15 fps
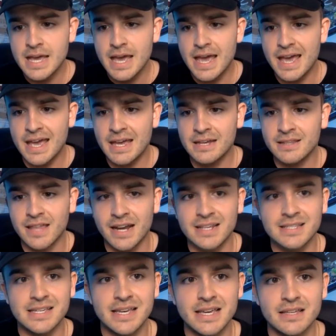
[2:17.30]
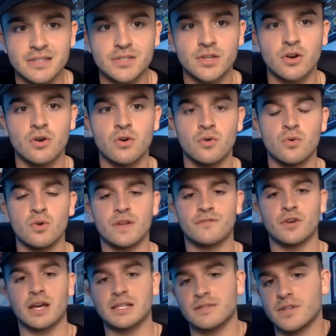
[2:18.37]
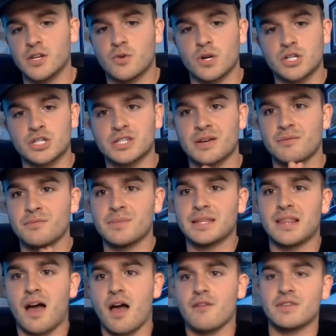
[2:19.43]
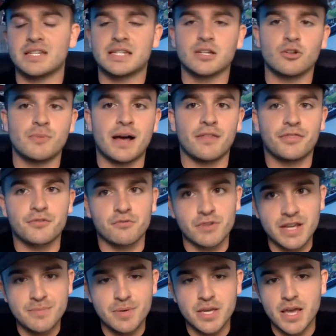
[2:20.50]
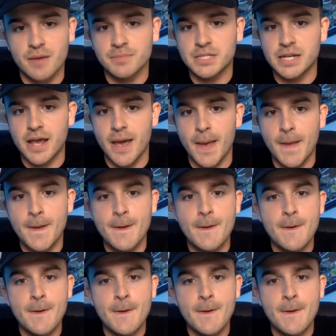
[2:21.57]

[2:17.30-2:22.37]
And that is it. So if you guys have any questions, I'm going to be live until about 3 p.m. today.